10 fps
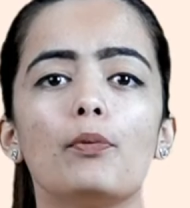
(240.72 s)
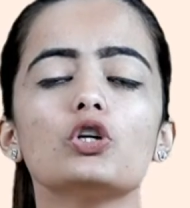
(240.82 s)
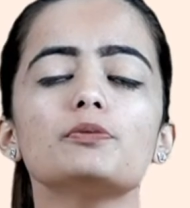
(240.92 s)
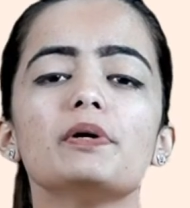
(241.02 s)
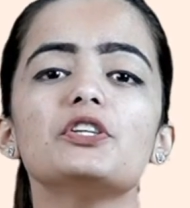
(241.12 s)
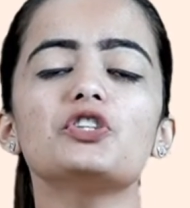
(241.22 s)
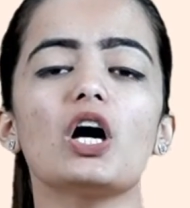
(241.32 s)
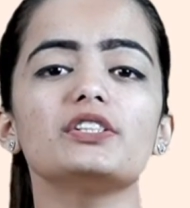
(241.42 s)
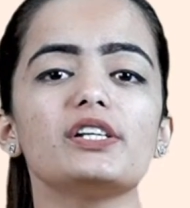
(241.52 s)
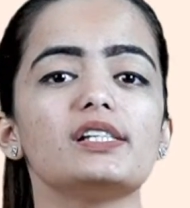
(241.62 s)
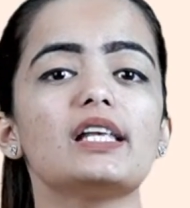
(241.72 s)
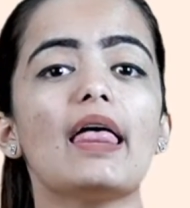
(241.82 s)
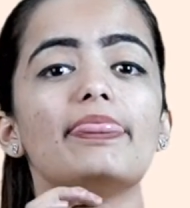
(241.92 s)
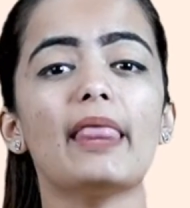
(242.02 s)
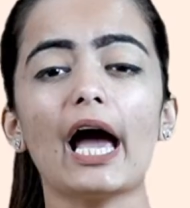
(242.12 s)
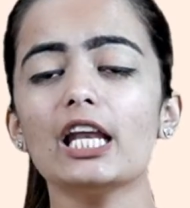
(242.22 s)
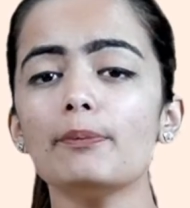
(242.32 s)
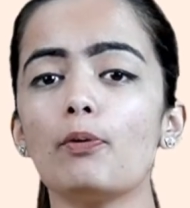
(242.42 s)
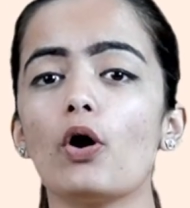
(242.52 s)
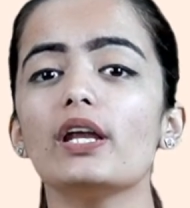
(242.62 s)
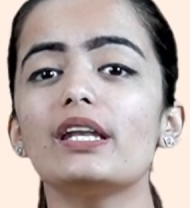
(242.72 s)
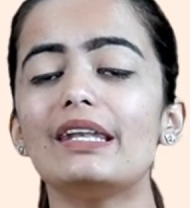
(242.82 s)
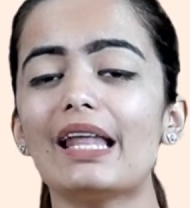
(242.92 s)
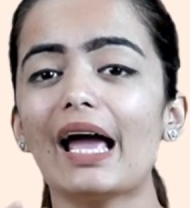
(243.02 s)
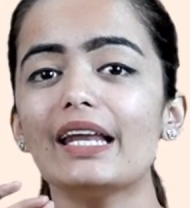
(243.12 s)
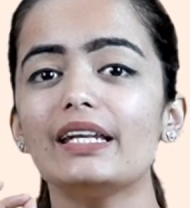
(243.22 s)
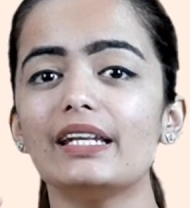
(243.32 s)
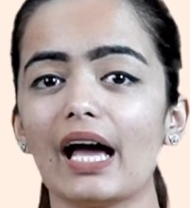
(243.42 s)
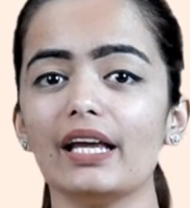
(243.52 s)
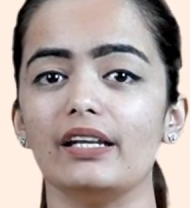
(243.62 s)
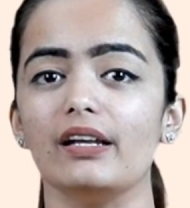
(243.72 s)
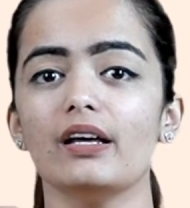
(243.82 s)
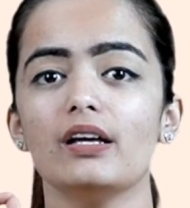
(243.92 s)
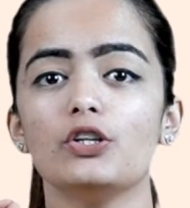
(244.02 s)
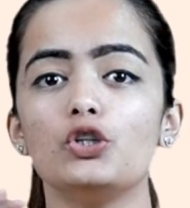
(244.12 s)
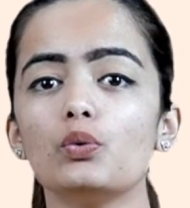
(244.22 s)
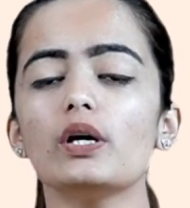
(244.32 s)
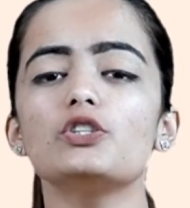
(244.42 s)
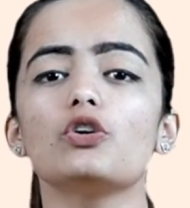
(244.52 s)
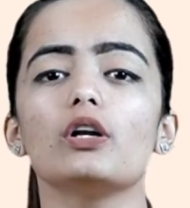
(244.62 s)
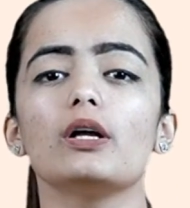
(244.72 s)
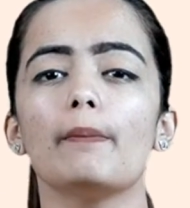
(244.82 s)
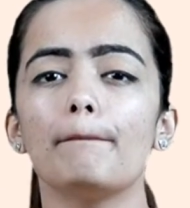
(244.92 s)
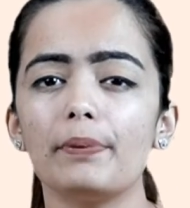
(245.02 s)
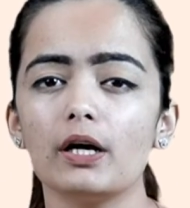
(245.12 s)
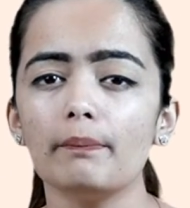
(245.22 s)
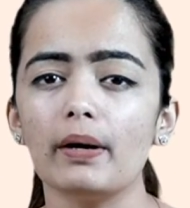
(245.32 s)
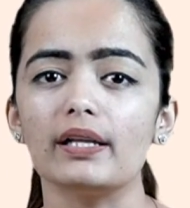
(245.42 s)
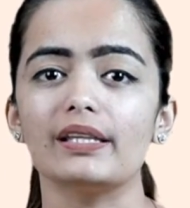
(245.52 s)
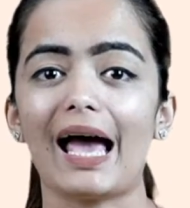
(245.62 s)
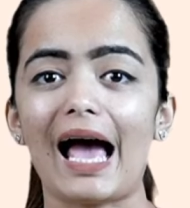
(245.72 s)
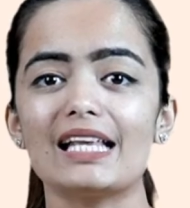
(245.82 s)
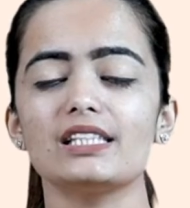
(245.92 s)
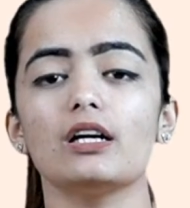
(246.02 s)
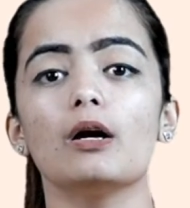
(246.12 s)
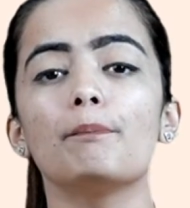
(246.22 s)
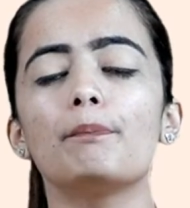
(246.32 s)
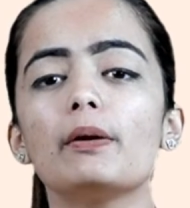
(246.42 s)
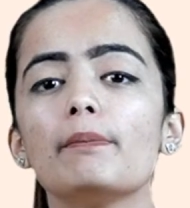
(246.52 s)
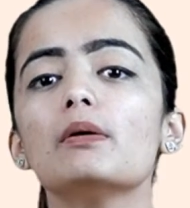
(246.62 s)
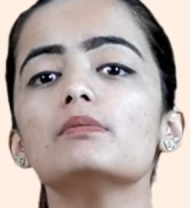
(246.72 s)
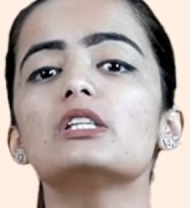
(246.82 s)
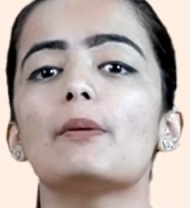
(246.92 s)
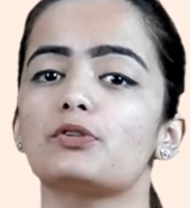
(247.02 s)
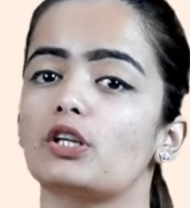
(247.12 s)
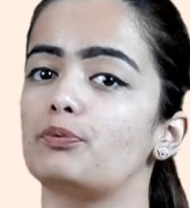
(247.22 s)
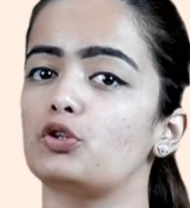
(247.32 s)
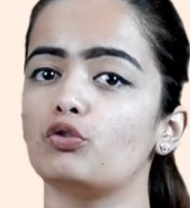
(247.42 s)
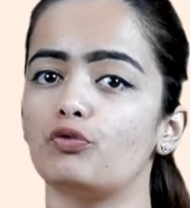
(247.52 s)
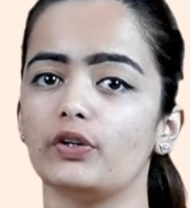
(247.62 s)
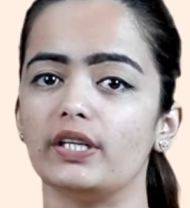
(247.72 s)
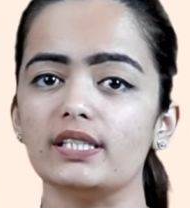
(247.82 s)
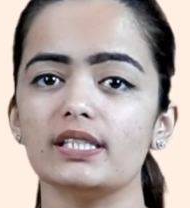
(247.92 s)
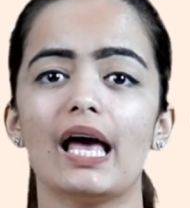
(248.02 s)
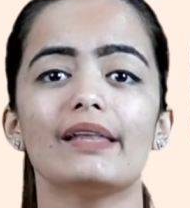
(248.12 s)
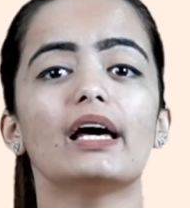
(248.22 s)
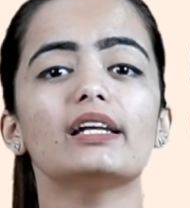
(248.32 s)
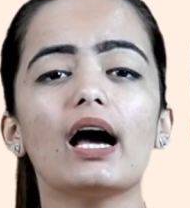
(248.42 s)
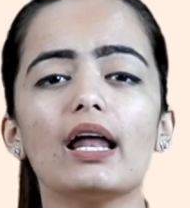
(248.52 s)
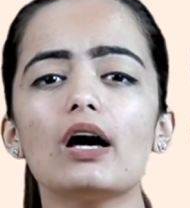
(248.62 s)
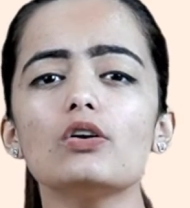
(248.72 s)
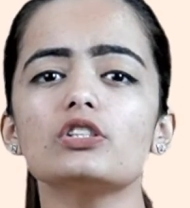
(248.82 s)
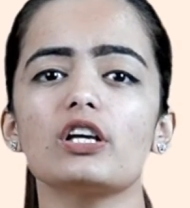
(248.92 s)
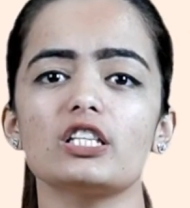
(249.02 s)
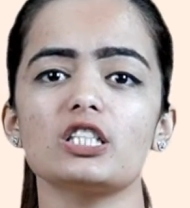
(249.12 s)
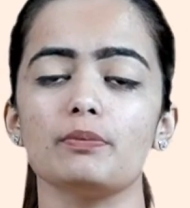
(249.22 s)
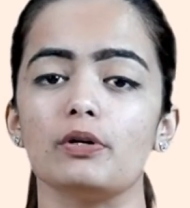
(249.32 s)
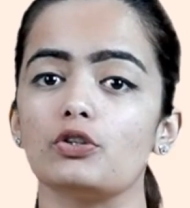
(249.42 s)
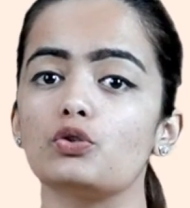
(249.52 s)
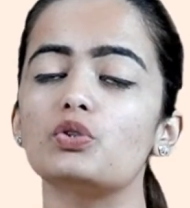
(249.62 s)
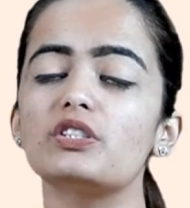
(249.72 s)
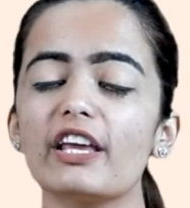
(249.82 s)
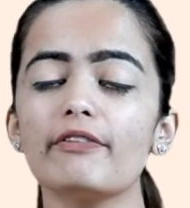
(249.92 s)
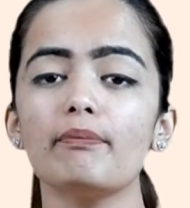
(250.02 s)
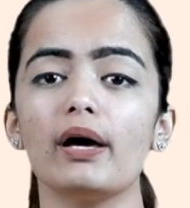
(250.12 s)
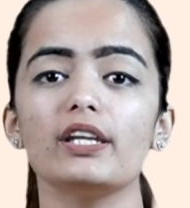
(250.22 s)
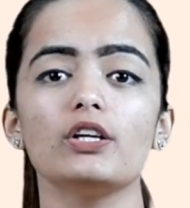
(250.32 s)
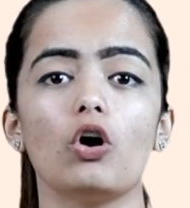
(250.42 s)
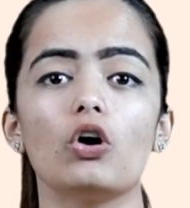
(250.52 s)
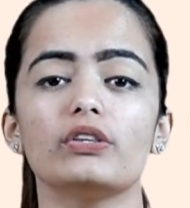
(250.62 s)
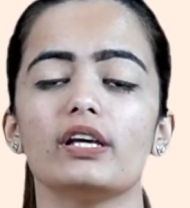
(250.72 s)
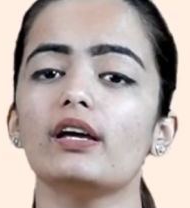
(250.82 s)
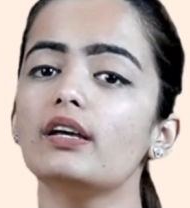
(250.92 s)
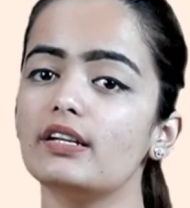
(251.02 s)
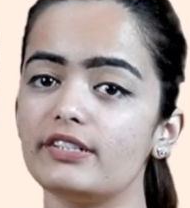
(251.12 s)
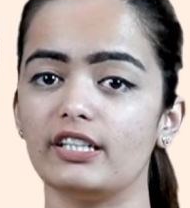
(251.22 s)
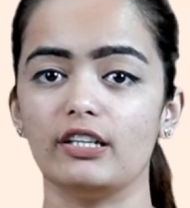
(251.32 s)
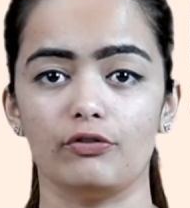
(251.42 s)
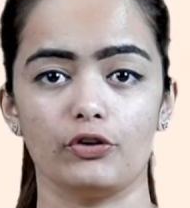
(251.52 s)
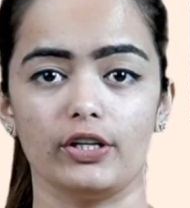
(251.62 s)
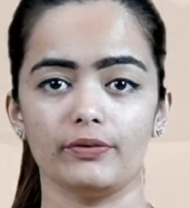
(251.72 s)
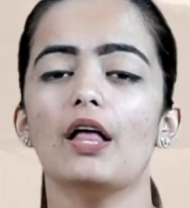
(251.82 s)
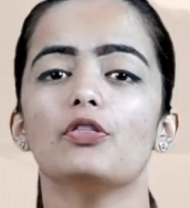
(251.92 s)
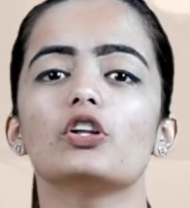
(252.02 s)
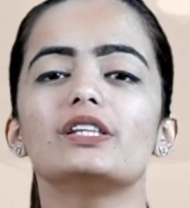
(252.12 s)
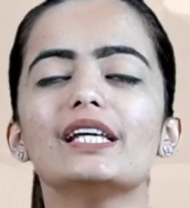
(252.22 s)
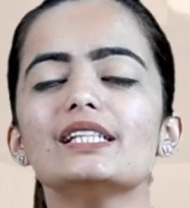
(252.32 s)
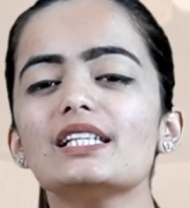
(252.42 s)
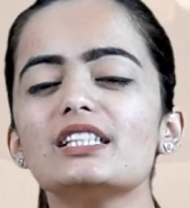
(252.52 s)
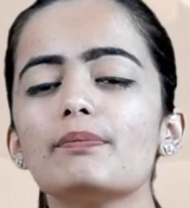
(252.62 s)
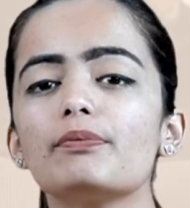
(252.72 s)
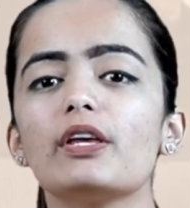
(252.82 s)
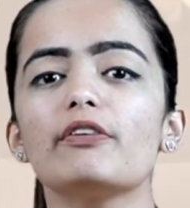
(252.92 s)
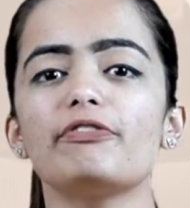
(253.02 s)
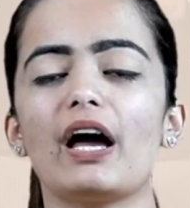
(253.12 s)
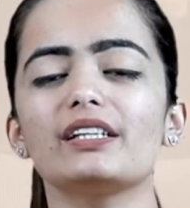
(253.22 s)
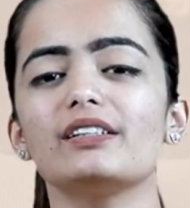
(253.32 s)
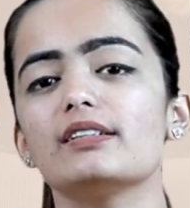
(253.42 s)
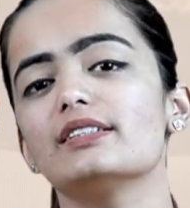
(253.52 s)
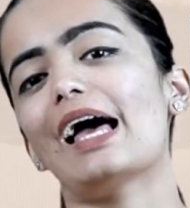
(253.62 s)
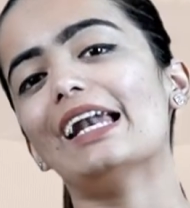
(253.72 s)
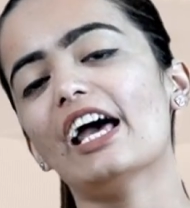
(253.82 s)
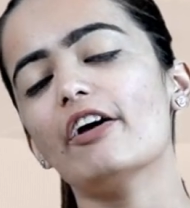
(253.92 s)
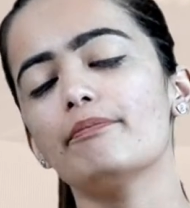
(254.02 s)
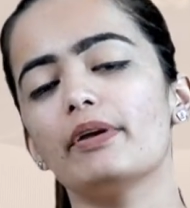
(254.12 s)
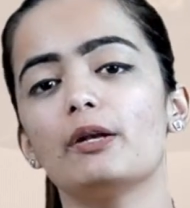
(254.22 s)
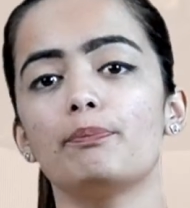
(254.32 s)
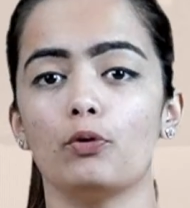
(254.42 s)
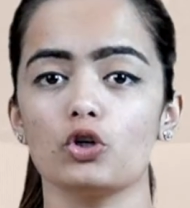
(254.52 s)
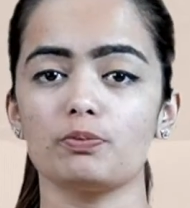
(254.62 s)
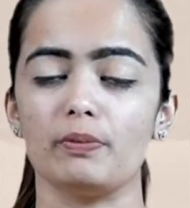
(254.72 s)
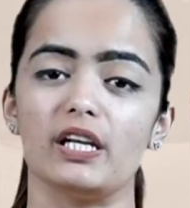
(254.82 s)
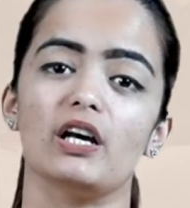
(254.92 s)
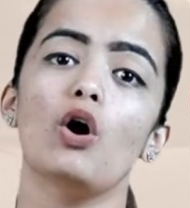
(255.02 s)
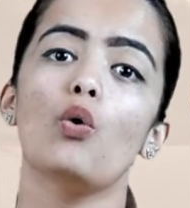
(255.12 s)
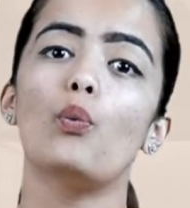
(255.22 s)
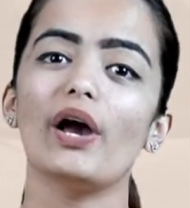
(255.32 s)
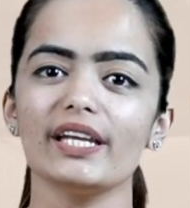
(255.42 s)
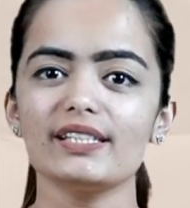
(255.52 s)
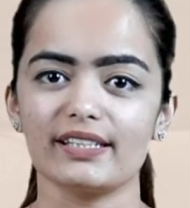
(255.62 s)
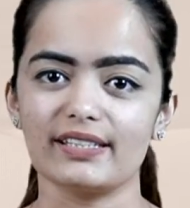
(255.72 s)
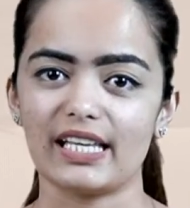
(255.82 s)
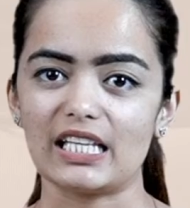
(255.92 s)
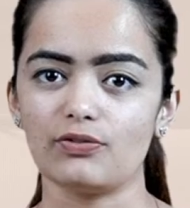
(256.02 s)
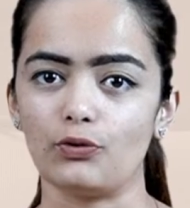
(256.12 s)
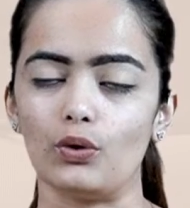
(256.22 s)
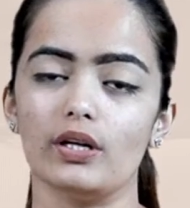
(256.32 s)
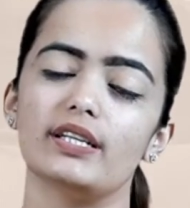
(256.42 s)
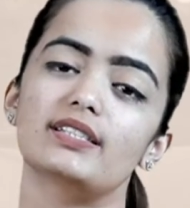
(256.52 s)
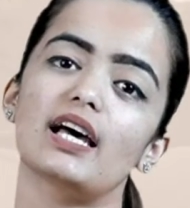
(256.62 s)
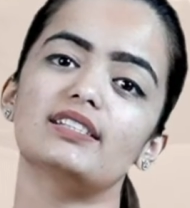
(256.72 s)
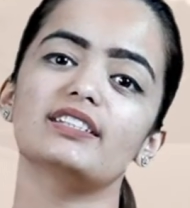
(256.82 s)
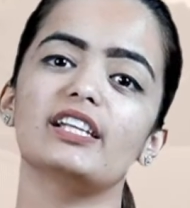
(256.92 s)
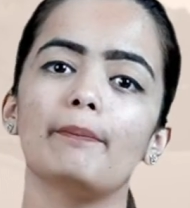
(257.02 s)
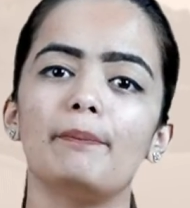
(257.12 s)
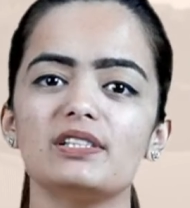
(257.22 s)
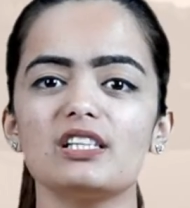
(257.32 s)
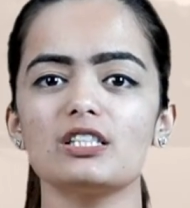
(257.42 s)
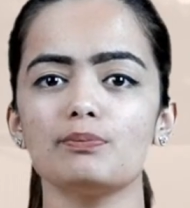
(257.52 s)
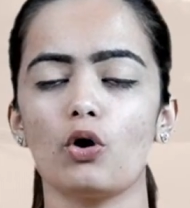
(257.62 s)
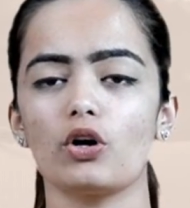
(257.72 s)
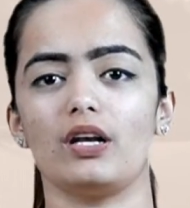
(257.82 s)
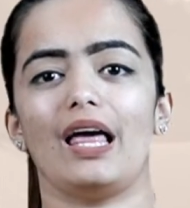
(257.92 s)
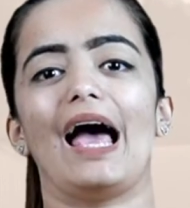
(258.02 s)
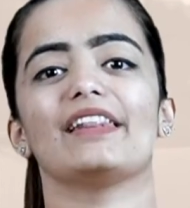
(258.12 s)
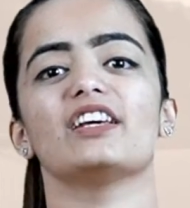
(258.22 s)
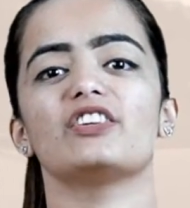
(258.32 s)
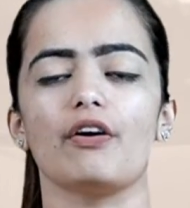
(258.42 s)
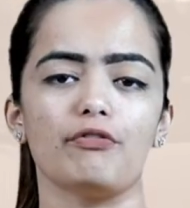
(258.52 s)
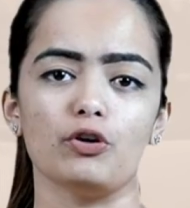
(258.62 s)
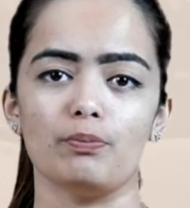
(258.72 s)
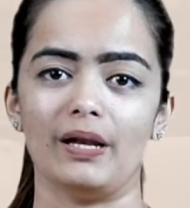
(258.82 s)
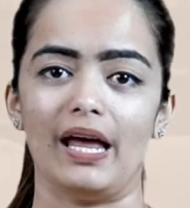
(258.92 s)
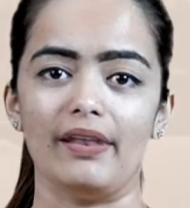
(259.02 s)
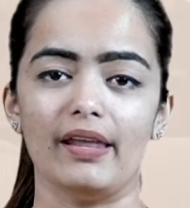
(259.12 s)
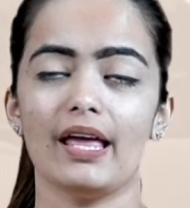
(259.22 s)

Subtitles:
Postmates charges $9.99 per month as a premium subscription fees that allows customers to save money on their delivery. Now, these are some key factors that have made Postmates very successful, discussing their business model and their revenue plan.